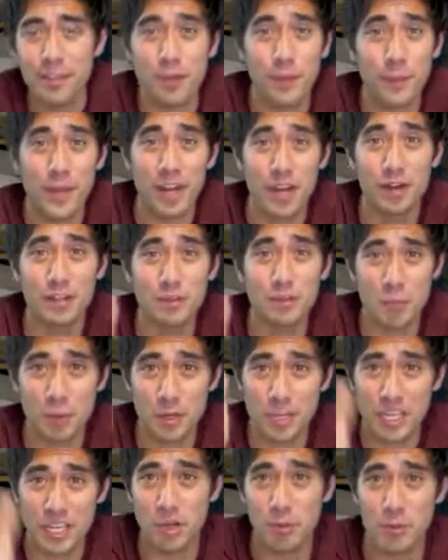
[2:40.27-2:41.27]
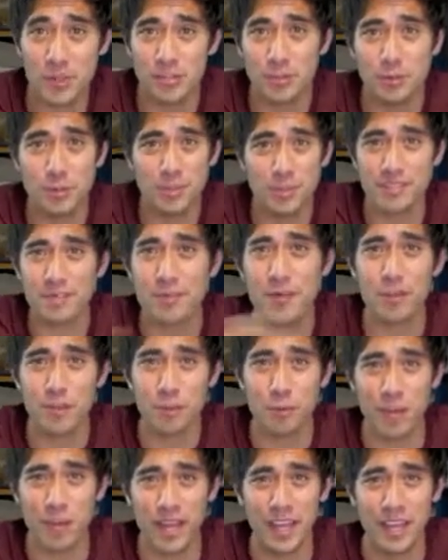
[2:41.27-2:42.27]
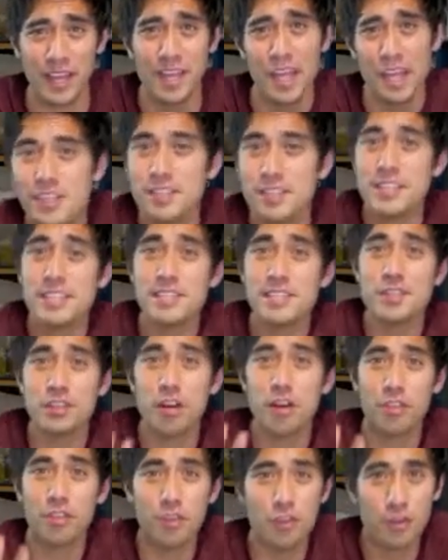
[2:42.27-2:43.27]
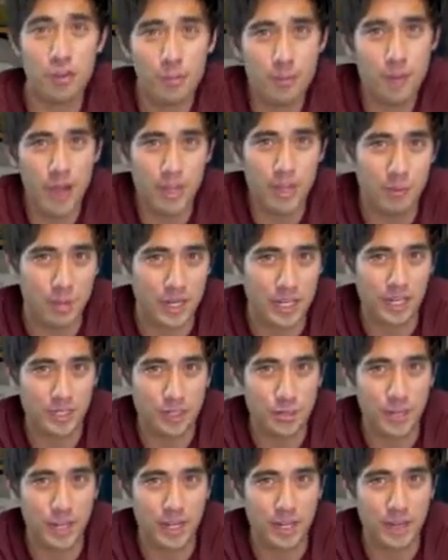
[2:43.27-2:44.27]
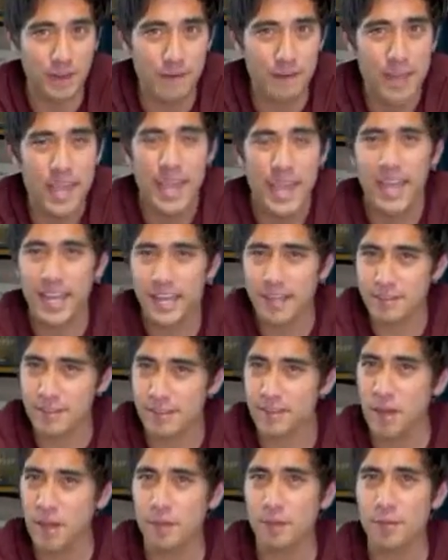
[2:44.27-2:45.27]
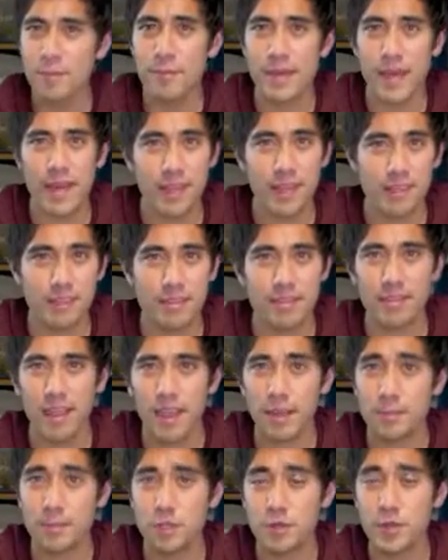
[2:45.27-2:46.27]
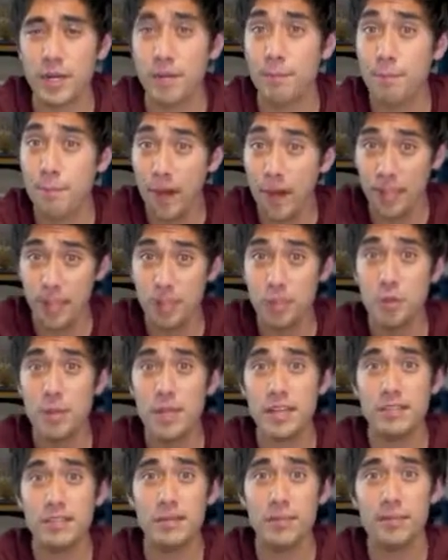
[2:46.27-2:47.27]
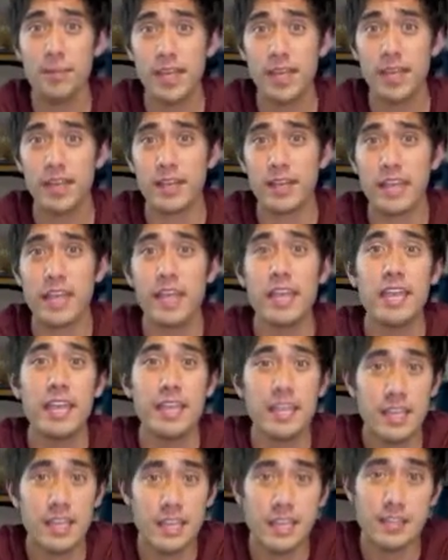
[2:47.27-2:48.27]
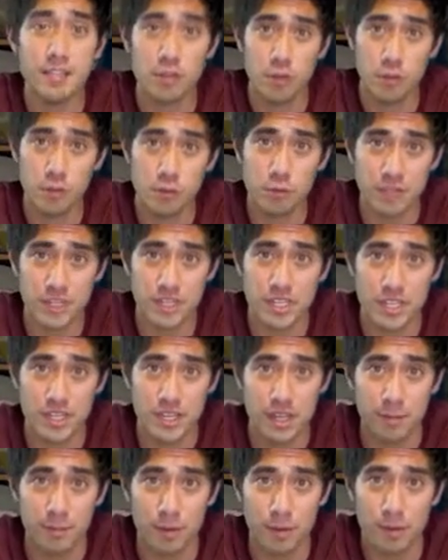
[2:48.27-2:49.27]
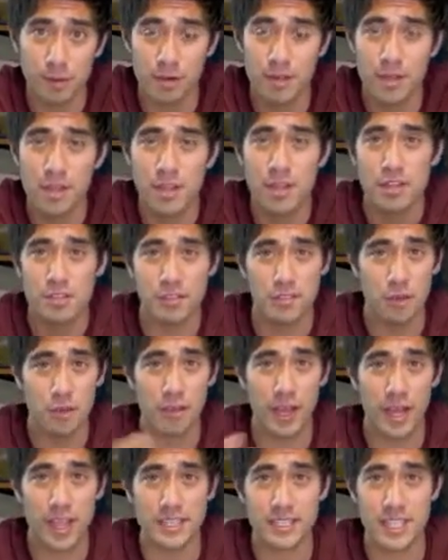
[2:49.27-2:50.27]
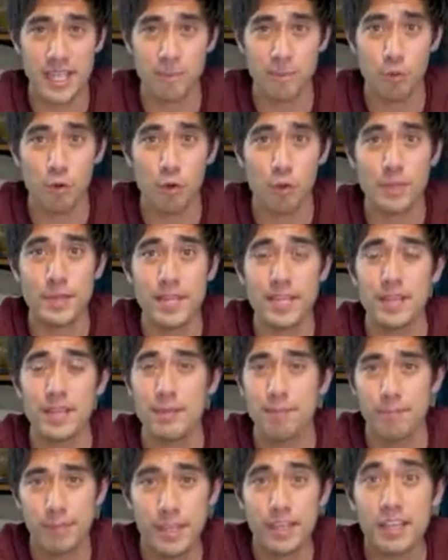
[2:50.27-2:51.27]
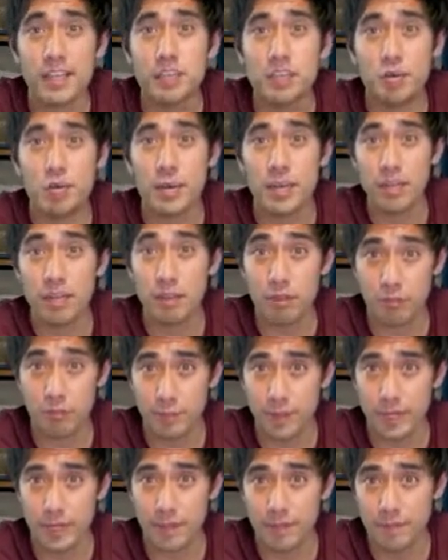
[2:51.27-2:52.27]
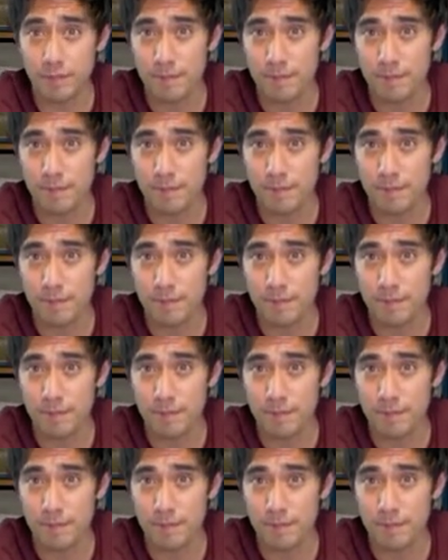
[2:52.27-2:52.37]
Your parents will kill me. Do it some other way. This is our third mind reading trick, and it's another math type trick, but you get to pick any 2-digit number. So my example would be picking 23.